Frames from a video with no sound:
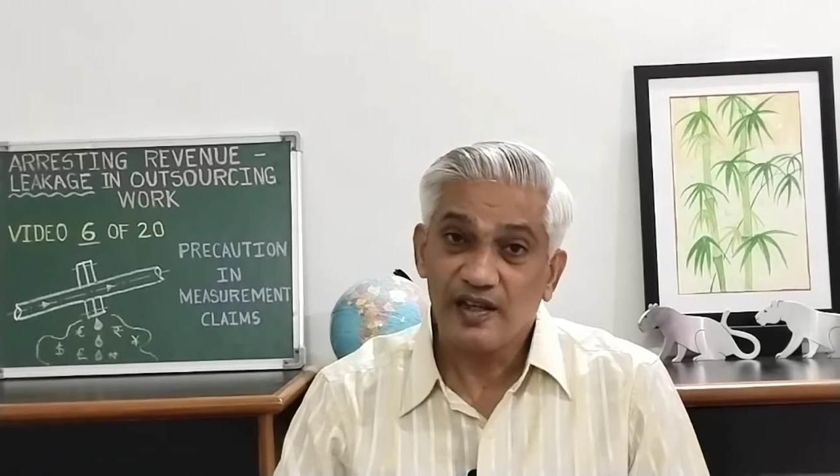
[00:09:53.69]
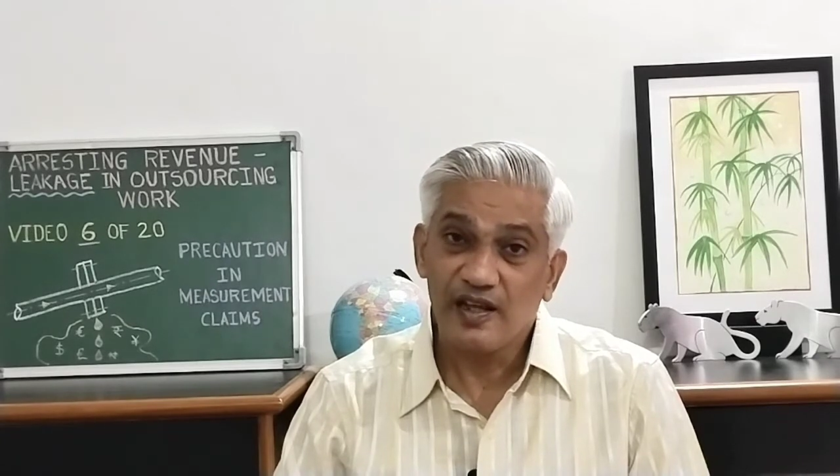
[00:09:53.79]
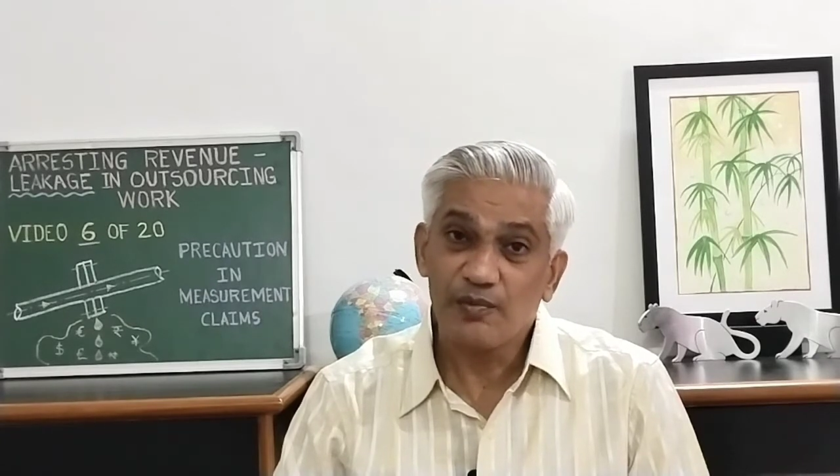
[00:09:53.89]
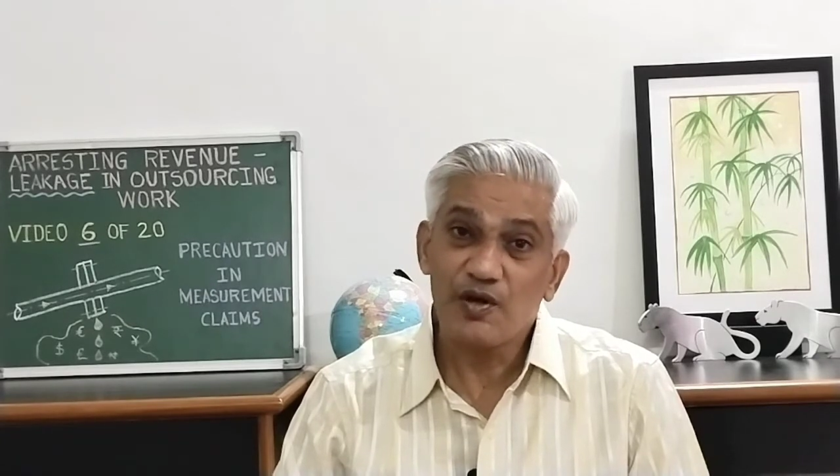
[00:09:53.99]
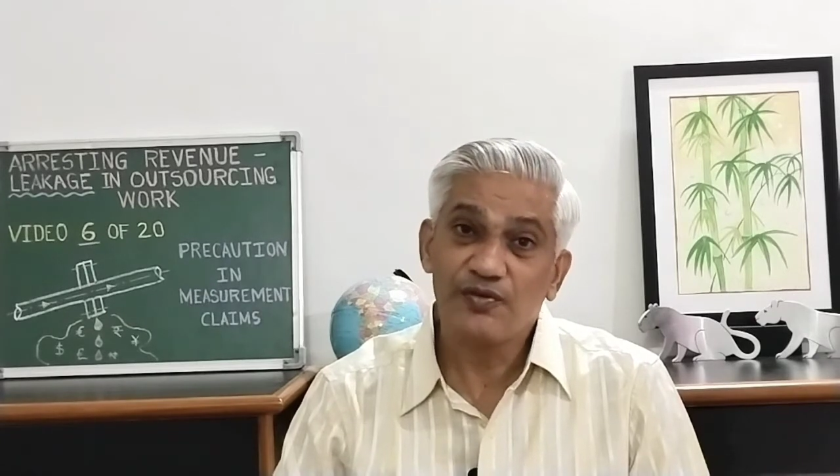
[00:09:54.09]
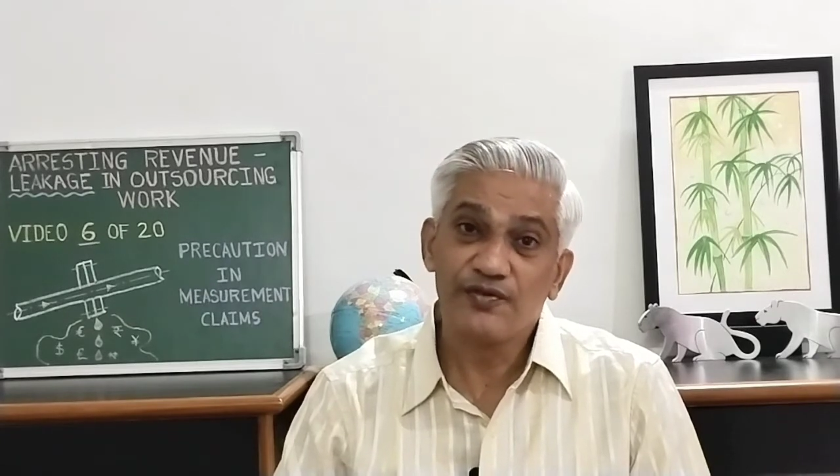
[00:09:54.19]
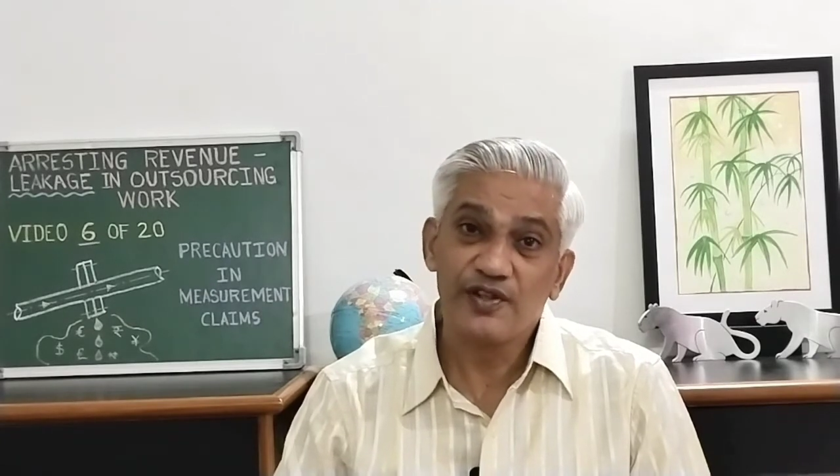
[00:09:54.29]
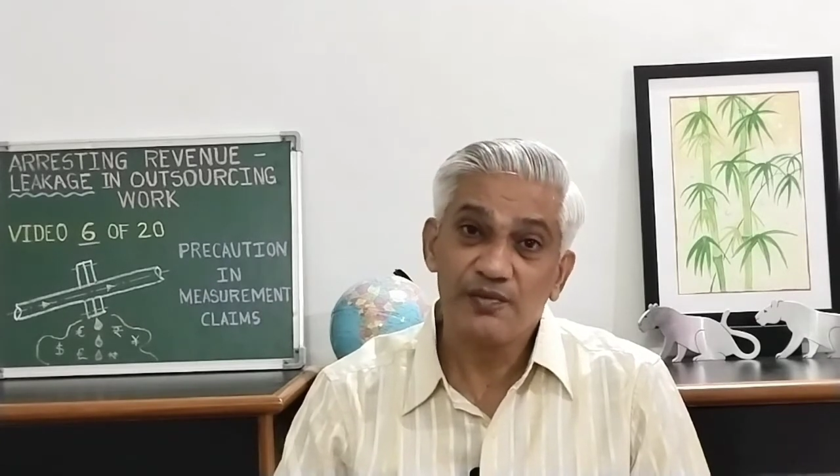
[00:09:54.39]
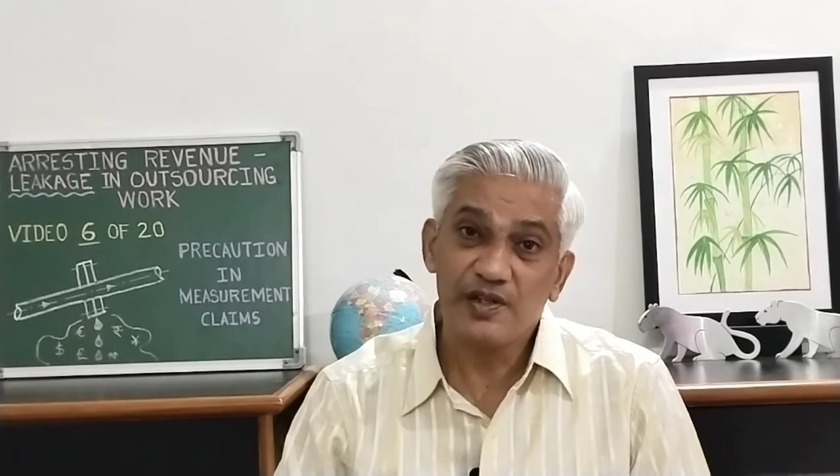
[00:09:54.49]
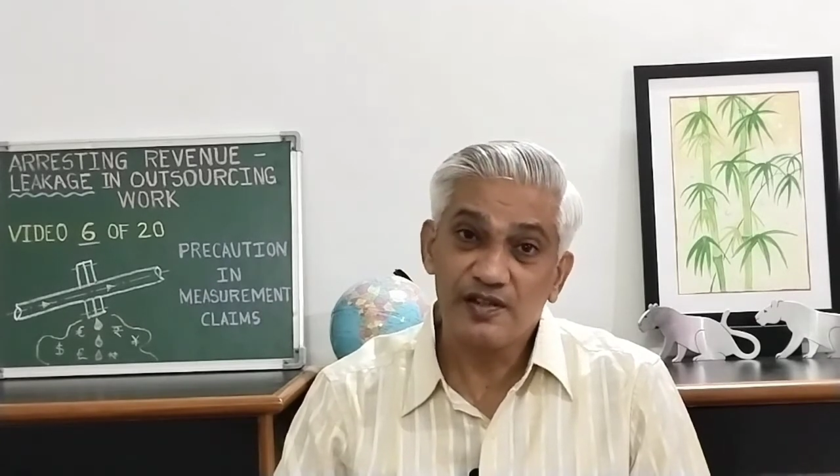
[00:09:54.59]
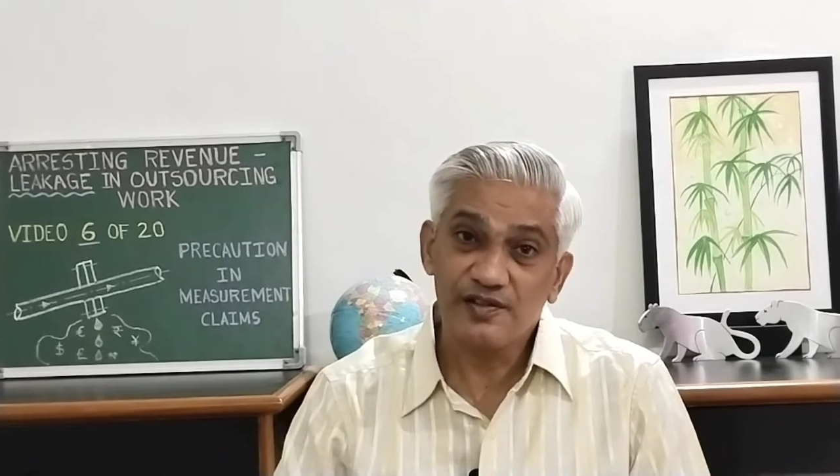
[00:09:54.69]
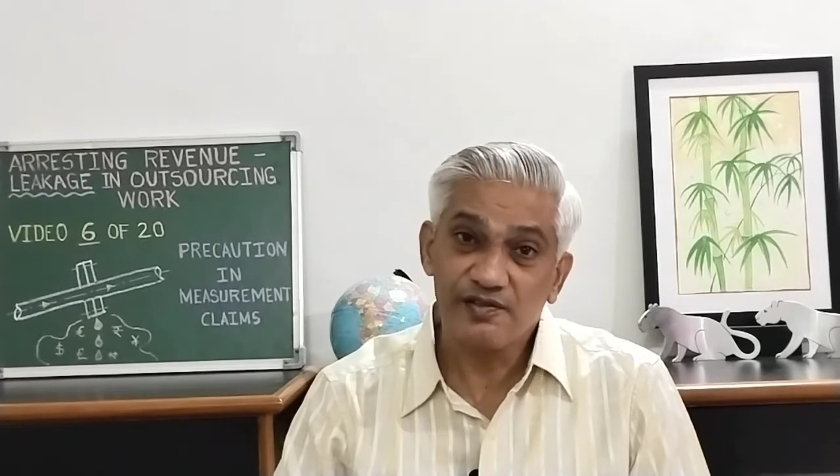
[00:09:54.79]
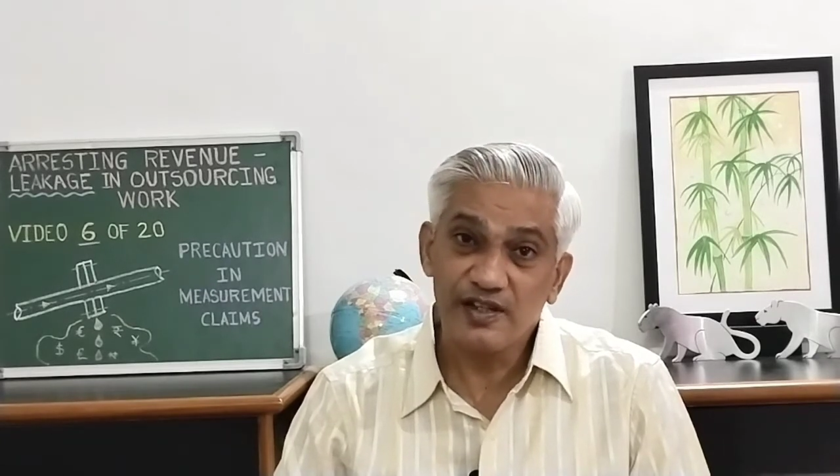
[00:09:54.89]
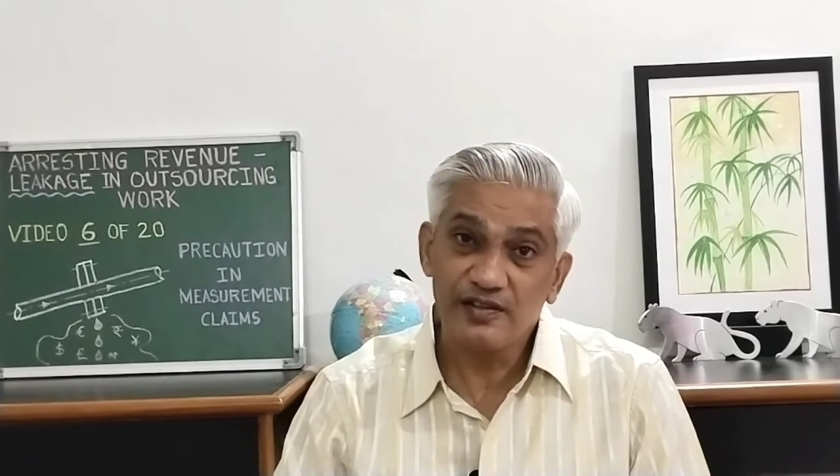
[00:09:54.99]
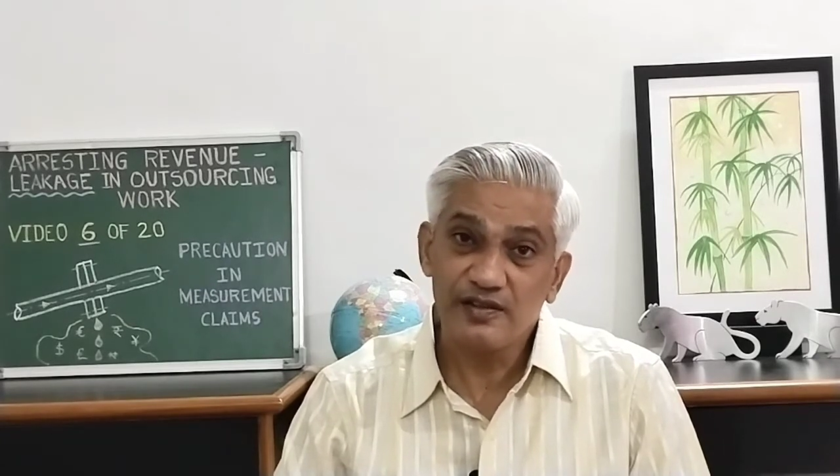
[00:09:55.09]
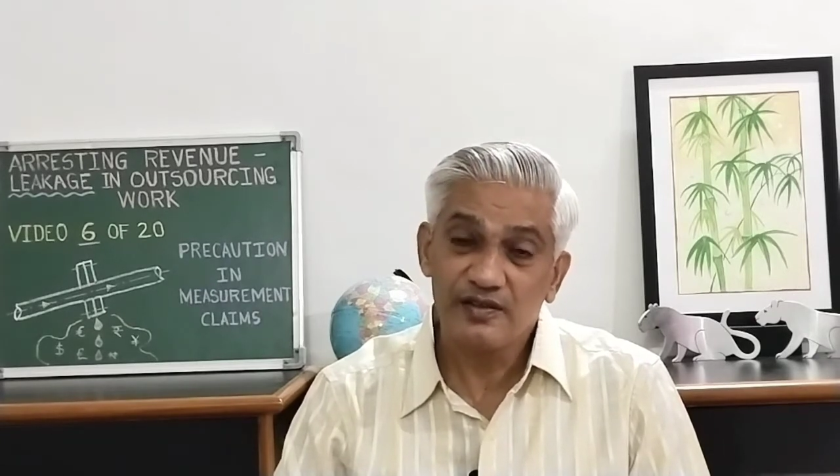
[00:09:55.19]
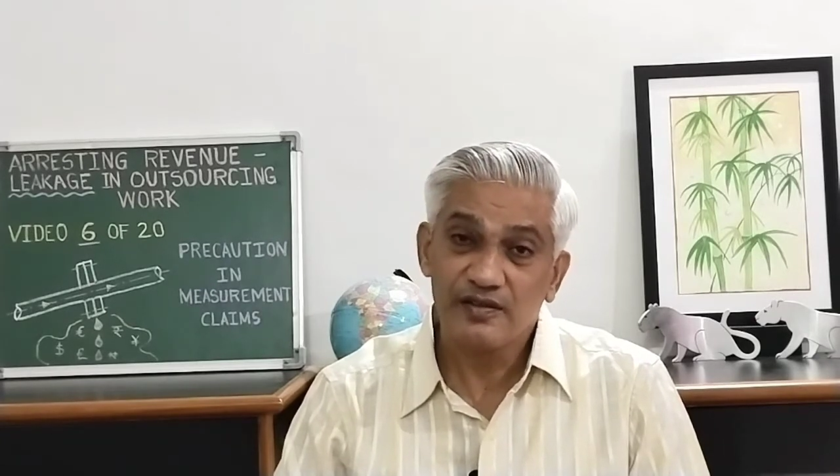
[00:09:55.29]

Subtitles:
above 15 meters rate,